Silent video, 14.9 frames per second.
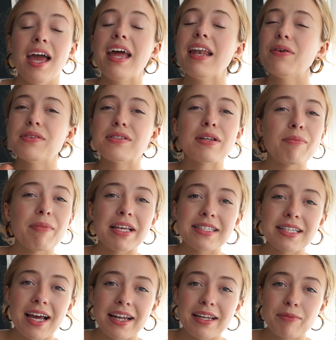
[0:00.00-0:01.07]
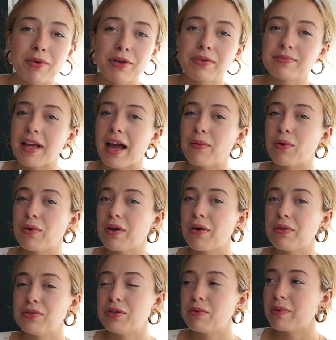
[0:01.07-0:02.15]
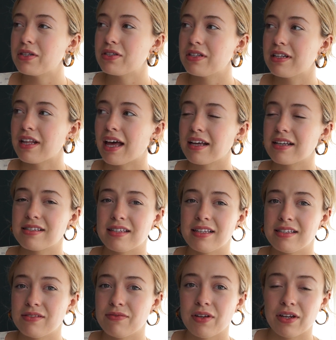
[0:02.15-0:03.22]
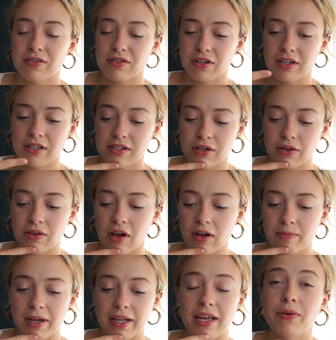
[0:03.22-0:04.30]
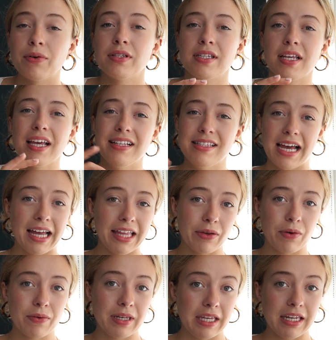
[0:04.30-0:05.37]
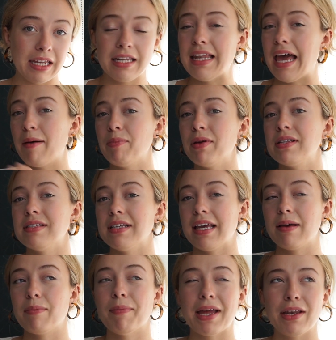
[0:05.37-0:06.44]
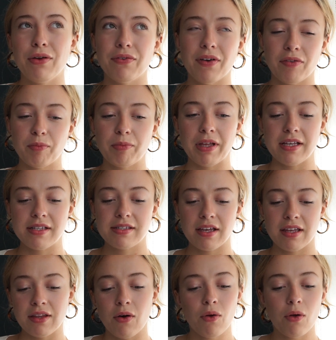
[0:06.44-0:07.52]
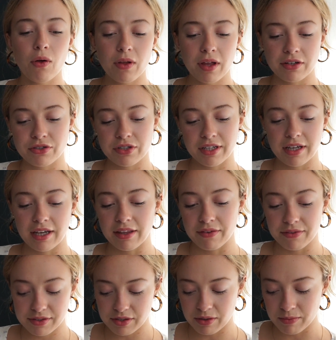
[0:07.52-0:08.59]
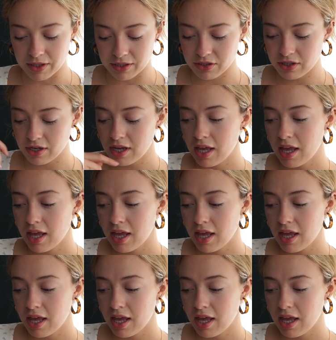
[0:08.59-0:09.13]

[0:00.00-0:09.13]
And it was an amazing honeymoon. I won't go too much into that because this video is already so long, but it was exactly what we needed. Napa is like my new favorite place in the whole country. I love it so much.